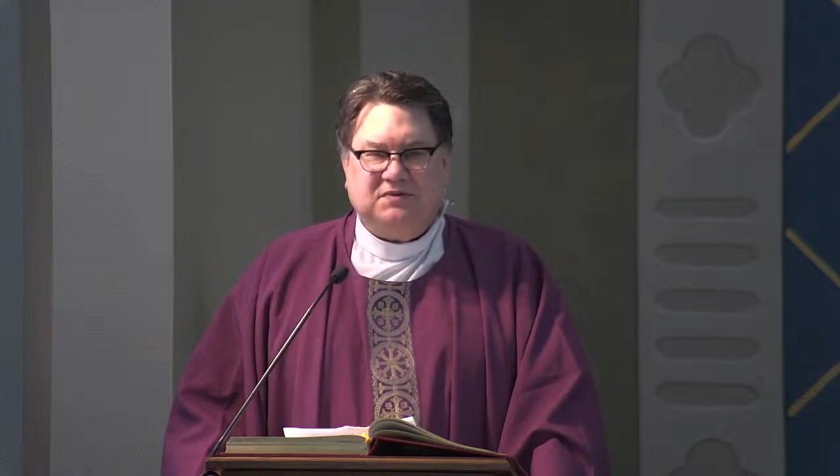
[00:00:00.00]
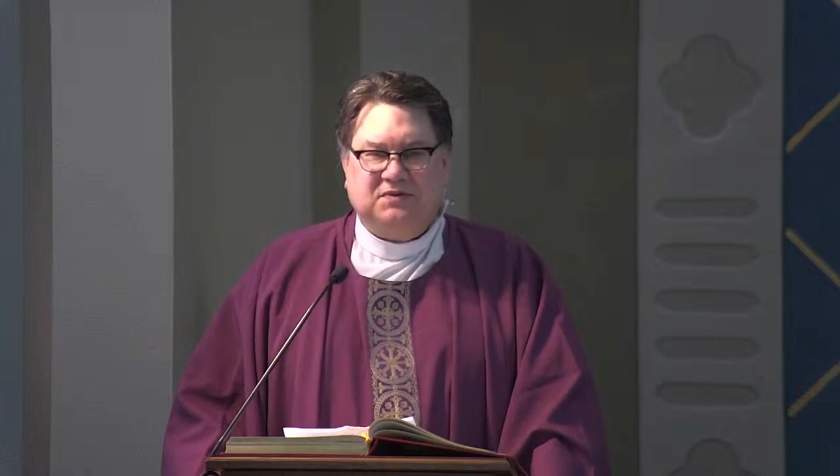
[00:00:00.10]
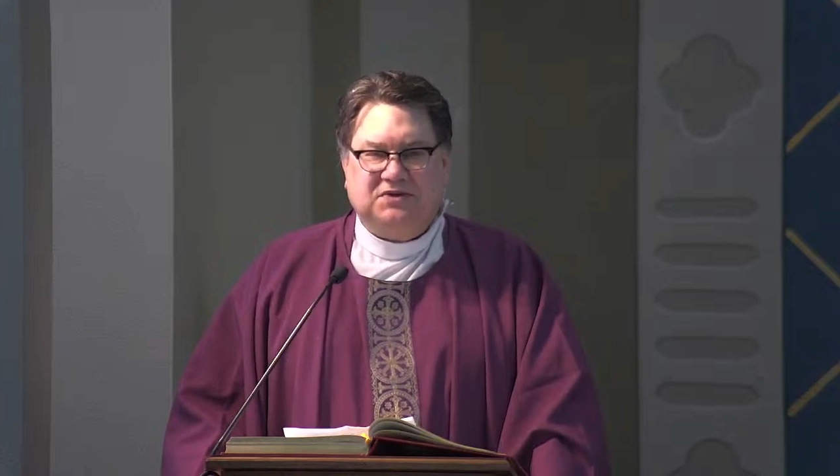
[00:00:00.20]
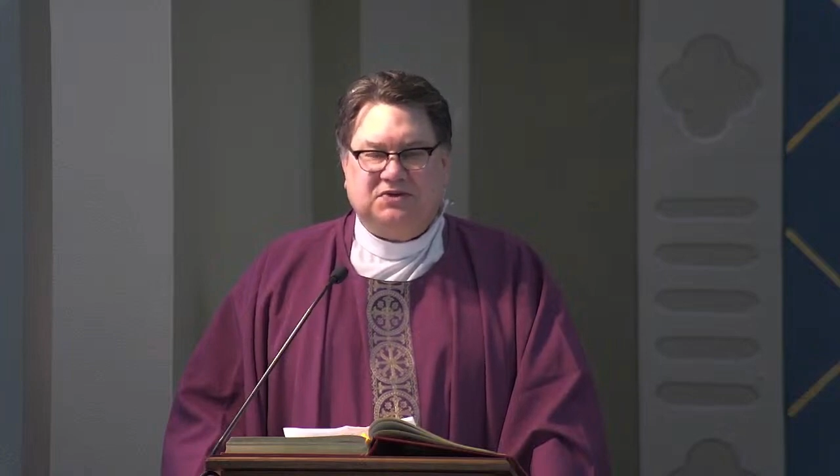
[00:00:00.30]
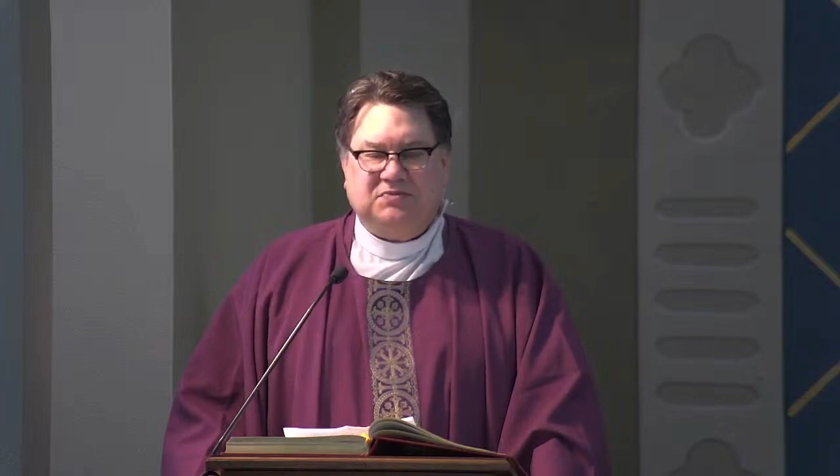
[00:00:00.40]

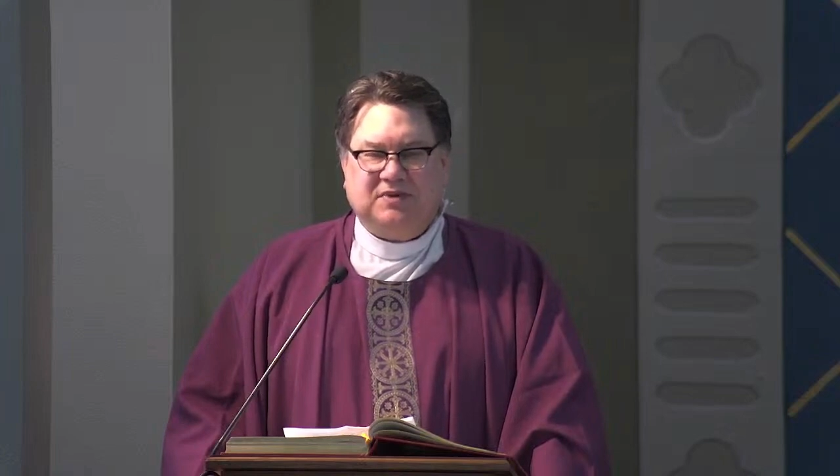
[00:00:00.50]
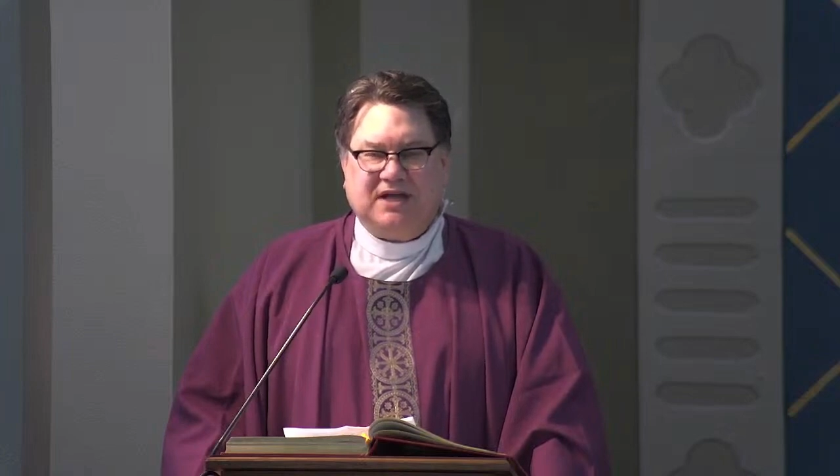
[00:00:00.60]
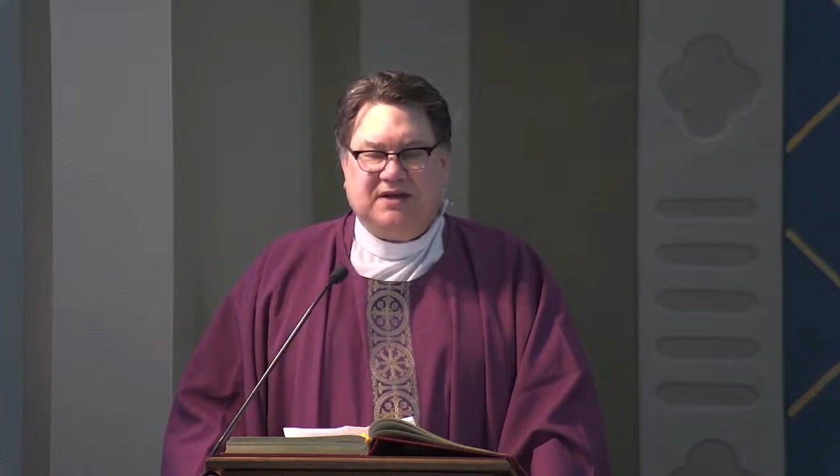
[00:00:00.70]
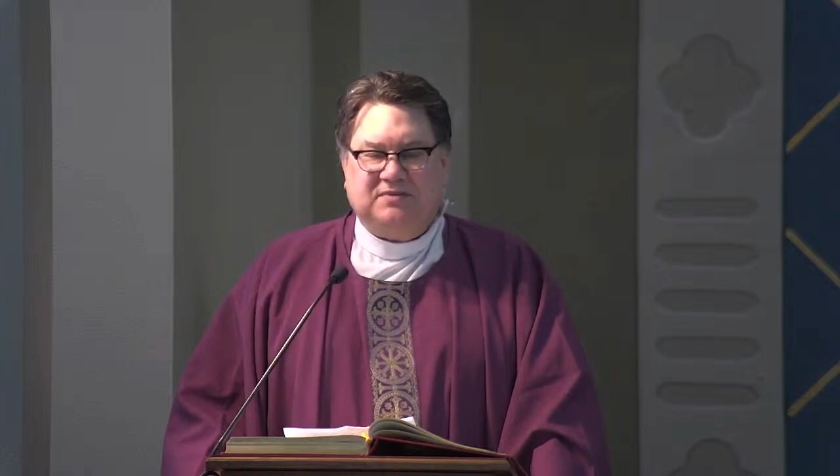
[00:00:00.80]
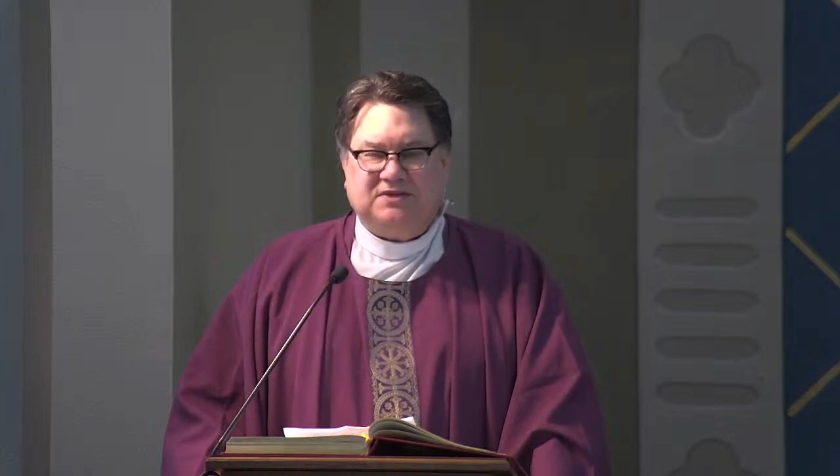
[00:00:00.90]
Would you be
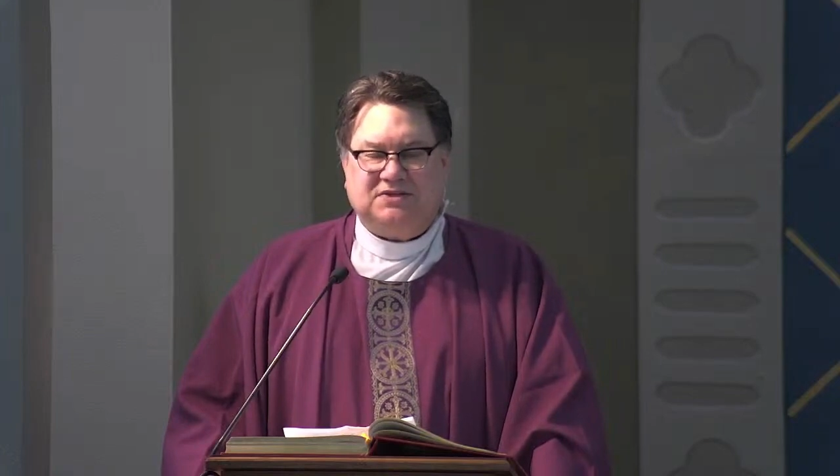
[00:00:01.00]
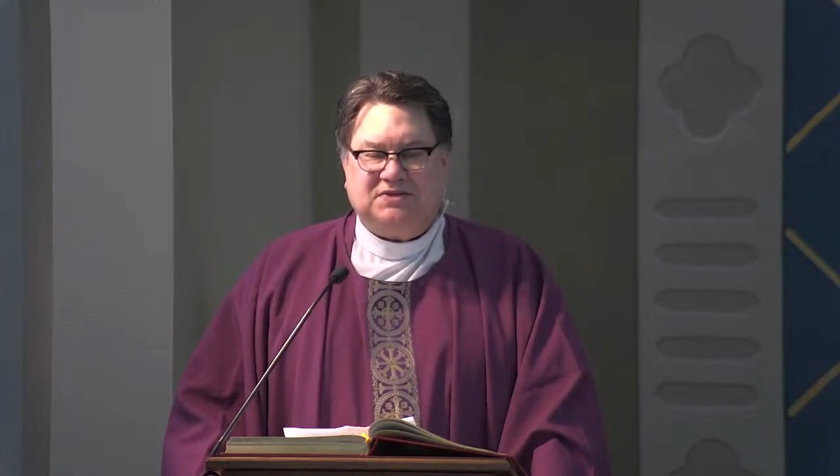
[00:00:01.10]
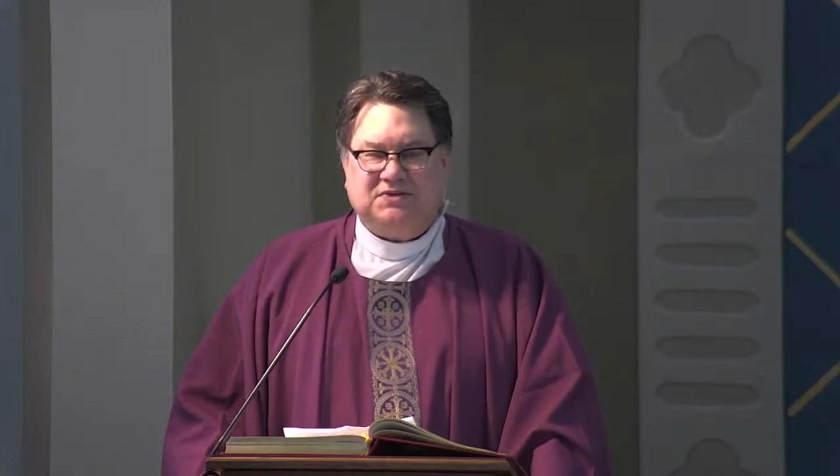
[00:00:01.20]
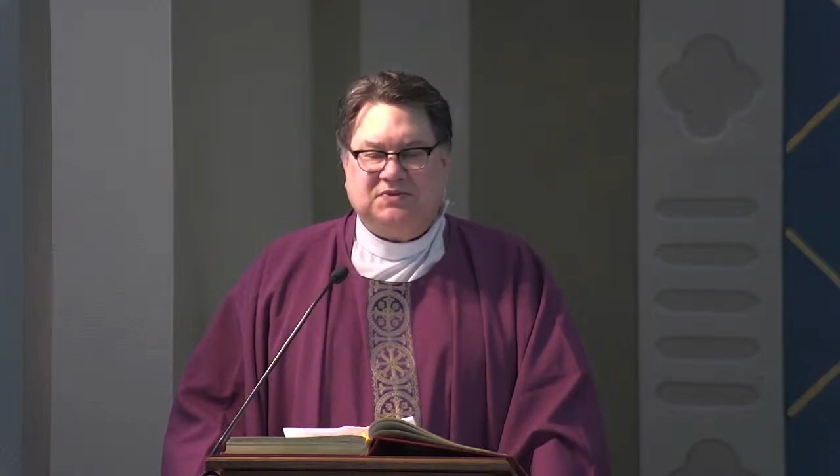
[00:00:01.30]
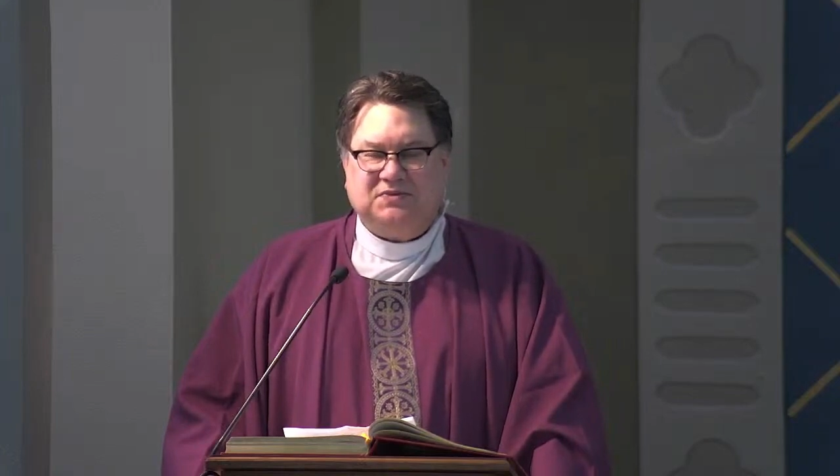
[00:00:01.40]
able
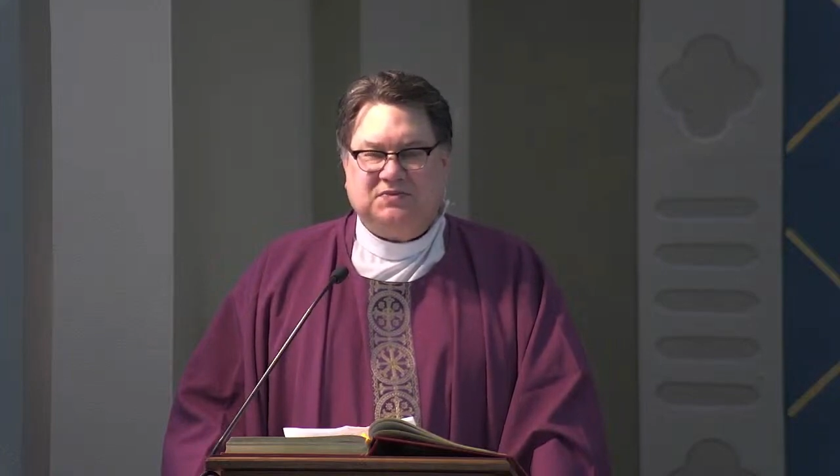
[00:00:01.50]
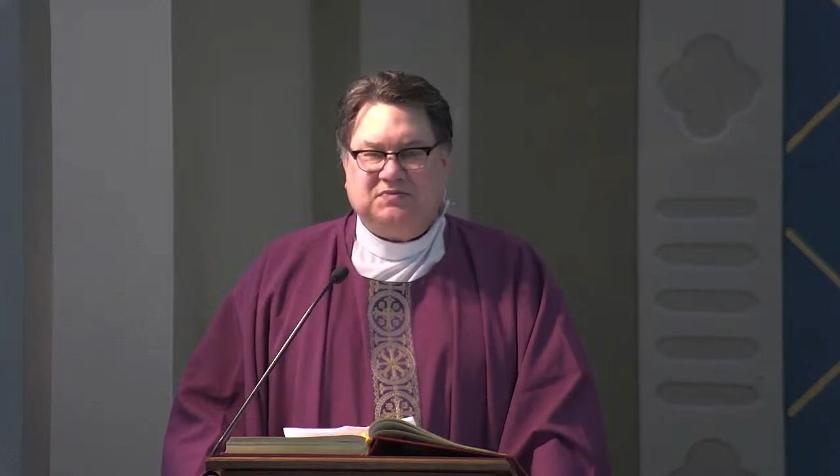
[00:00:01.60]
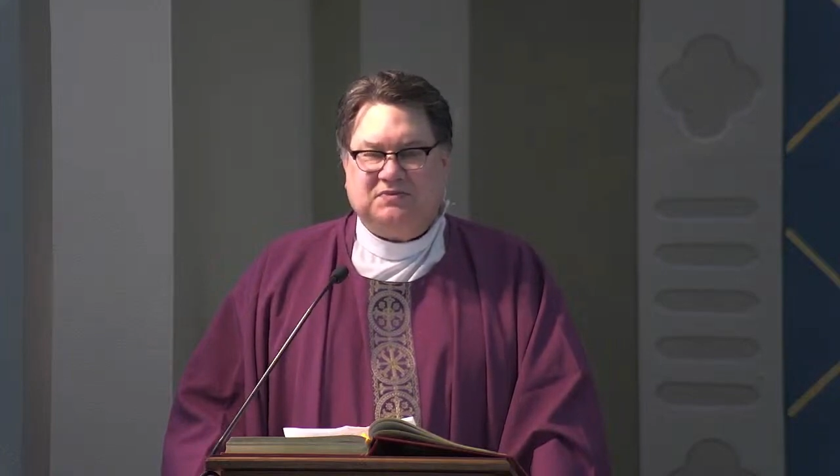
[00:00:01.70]
to